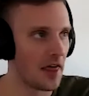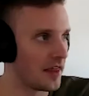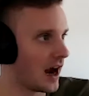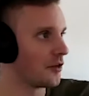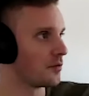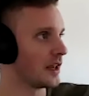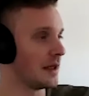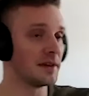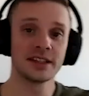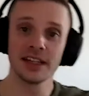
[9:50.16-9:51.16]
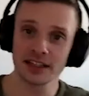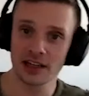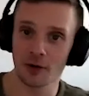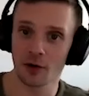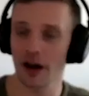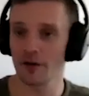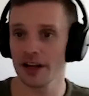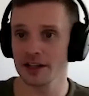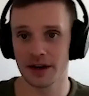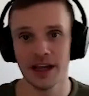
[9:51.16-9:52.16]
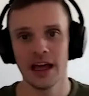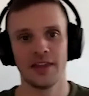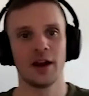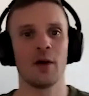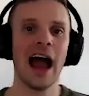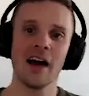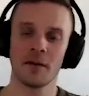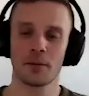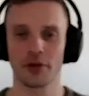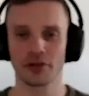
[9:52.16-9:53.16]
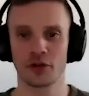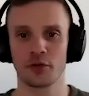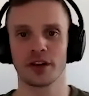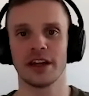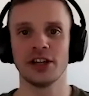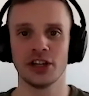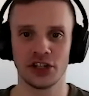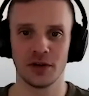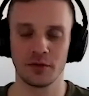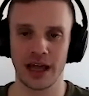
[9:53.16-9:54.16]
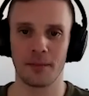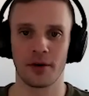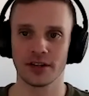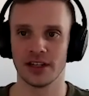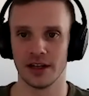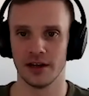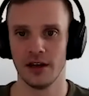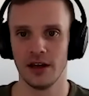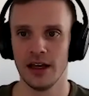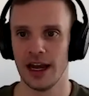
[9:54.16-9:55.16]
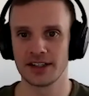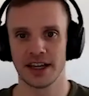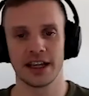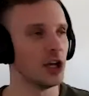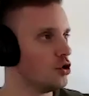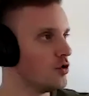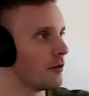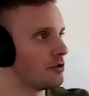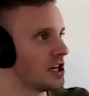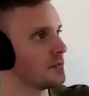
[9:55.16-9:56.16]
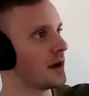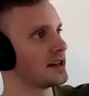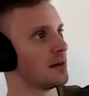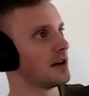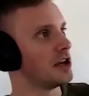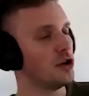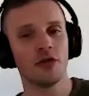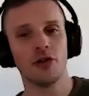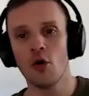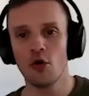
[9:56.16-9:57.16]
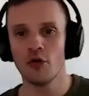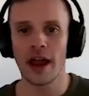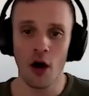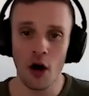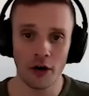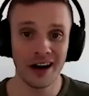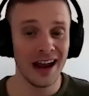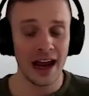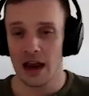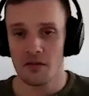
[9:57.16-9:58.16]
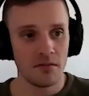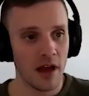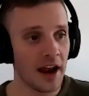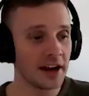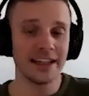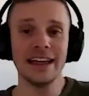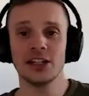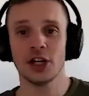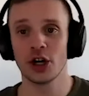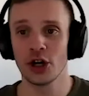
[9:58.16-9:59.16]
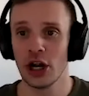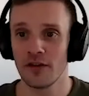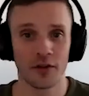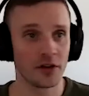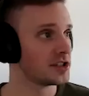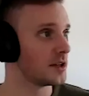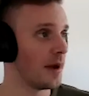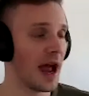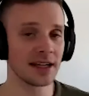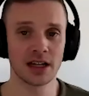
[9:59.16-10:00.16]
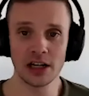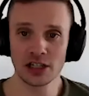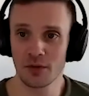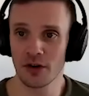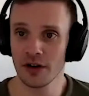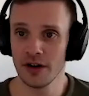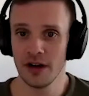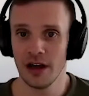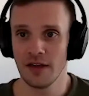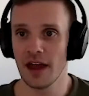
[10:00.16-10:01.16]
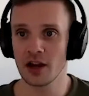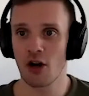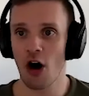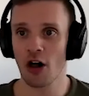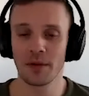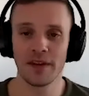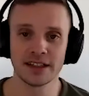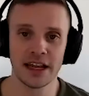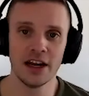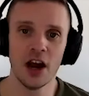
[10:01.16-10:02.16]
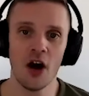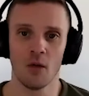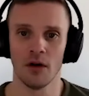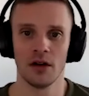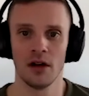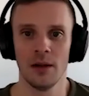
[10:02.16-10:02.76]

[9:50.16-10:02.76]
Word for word: and then either blame the system or whatever it is, but they don't have a personal relationship with that person. It's like you get rejected by somebody you don't know who they are, and it's easier versus a past customer that you call up and they say no